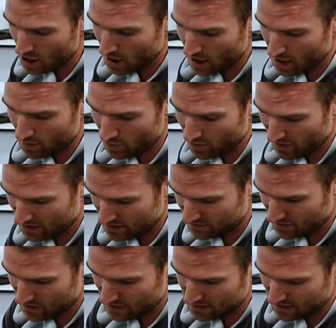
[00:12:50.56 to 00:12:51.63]
But that's
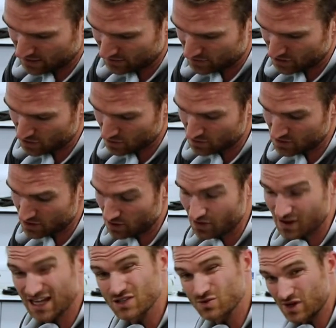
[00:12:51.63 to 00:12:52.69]
fine to have to do so if
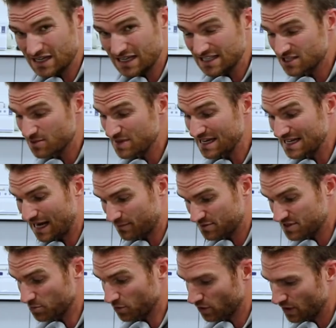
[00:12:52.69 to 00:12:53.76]
that's where you need to be
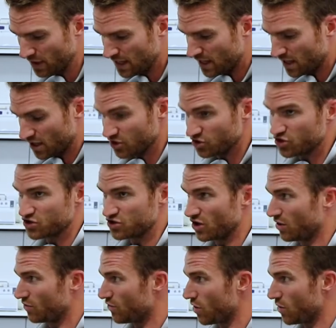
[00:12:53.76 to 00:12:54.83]
adaptable and just
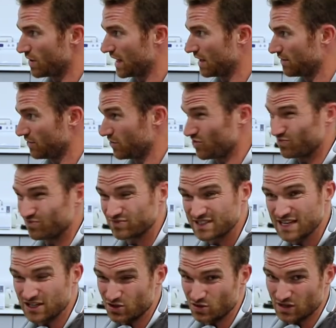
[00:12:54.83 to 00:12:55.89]
not row without
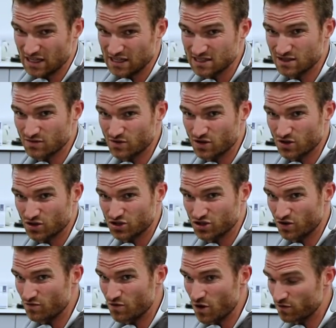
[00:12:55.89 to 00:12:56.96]
to do the insulin reduction
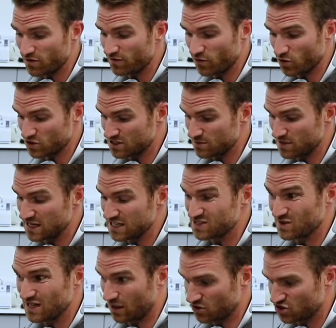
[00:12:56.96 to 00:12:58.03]
and row for 40 minutes
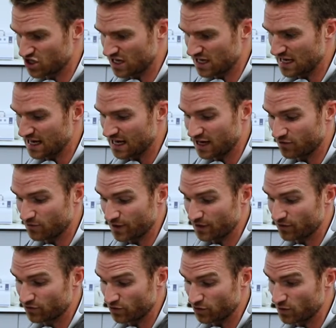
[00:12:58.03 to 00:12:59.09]
without checking halfway
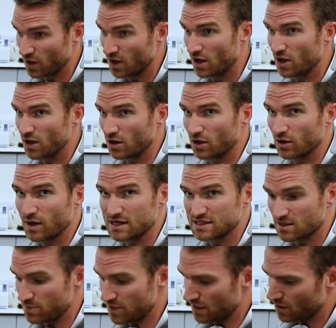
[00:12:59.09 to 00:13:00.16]
through. Otherwise
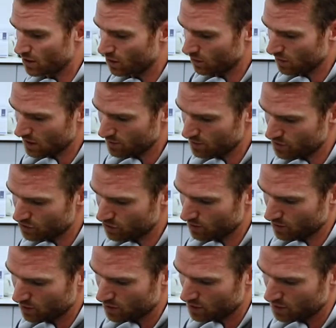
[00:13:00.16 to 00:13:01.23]
I'd be in a whole heap of
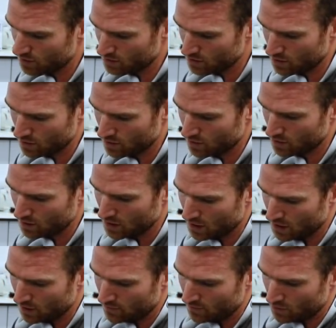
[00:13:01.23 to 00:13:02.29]
trouble. 2, 3,
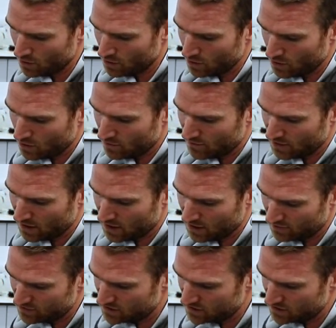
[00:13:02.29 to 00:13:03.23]
4, 5,